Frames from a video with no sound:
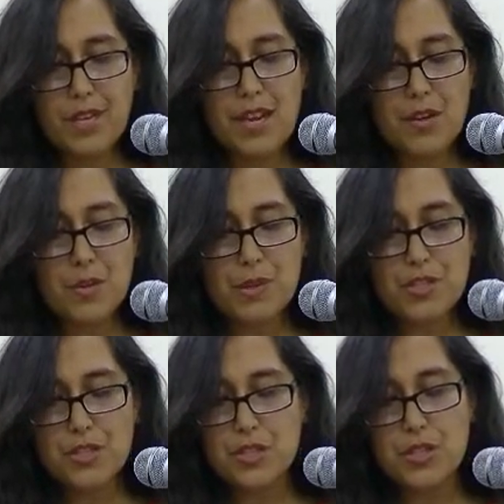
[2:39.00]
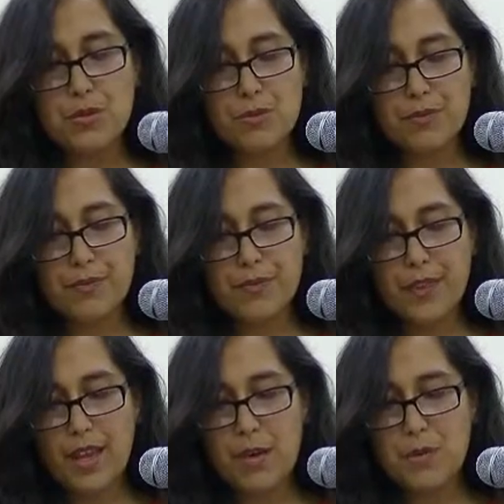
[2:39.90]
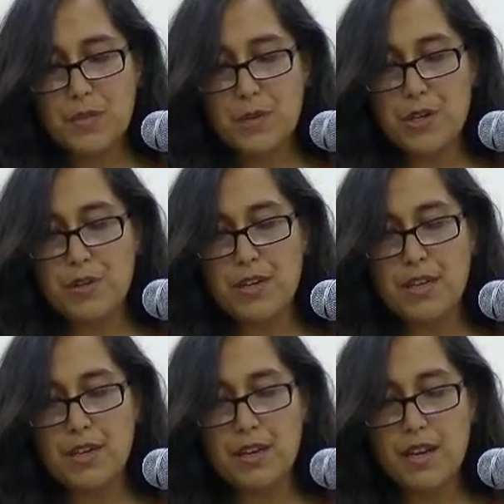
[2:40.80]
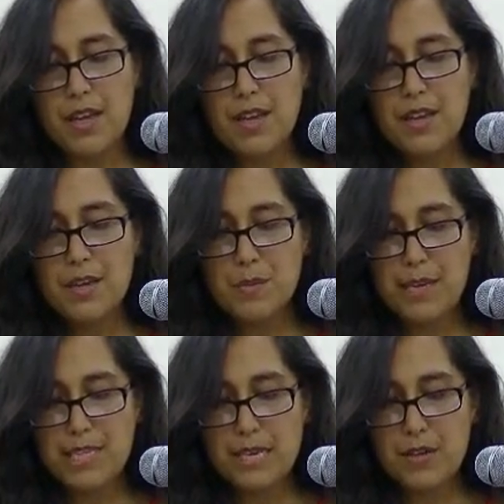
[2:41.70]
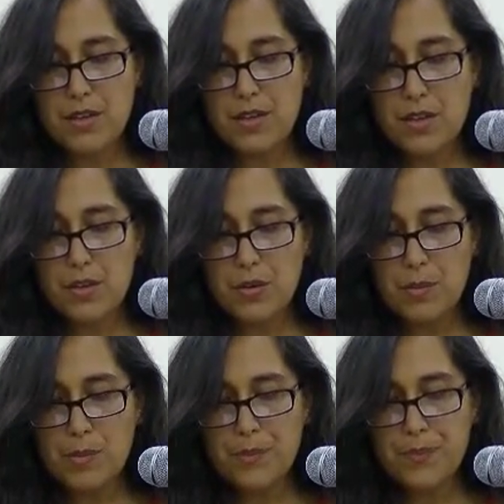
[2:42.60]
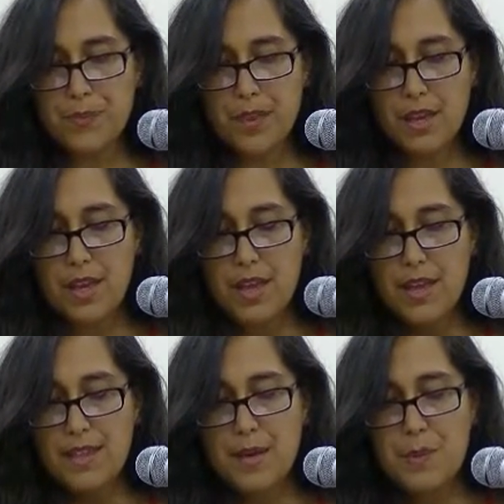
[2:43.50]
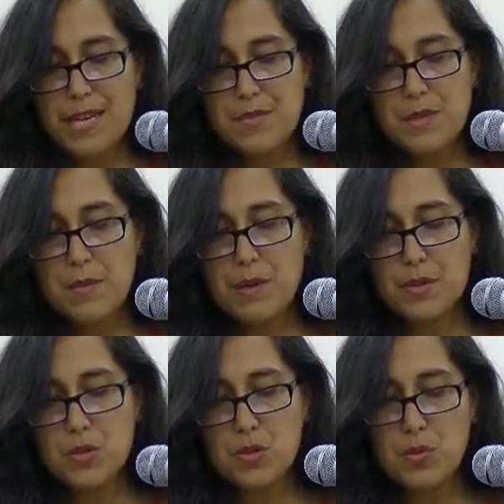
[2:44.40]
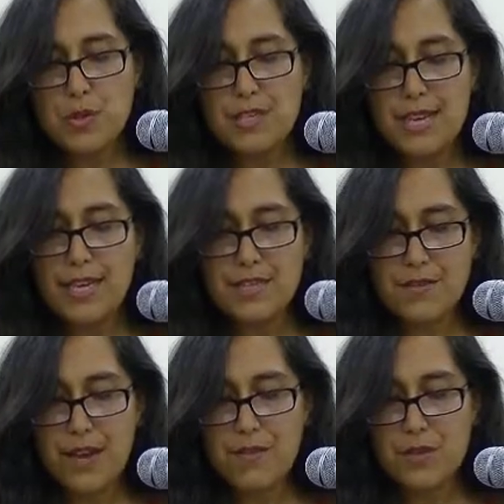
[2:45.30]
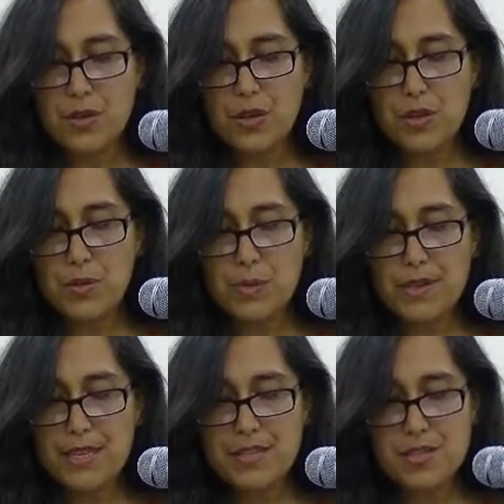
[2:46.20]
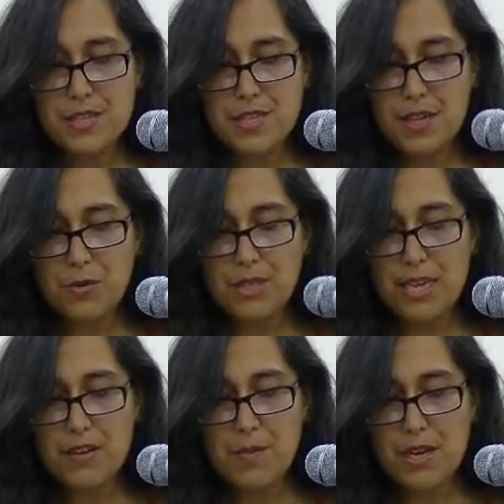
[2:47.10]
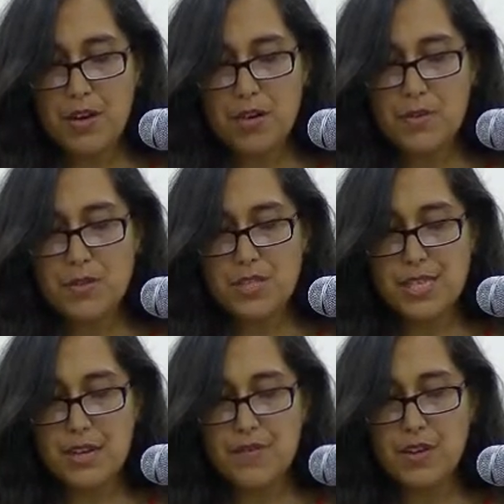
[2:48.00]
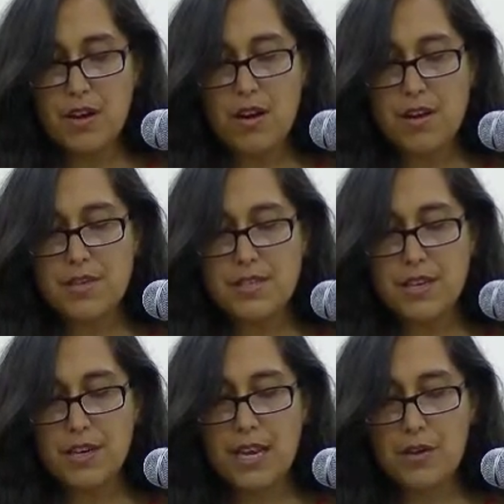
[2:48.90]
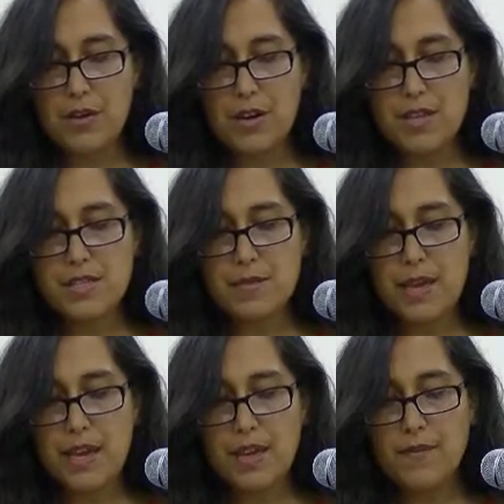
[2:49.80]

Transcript: Now you're blushing too, I whisper in her ear, then bite down on the lobe. That buys me about 2 more seconds of afterglow, but then she's not only out of my arms, she's out of the car, staring out across the bay.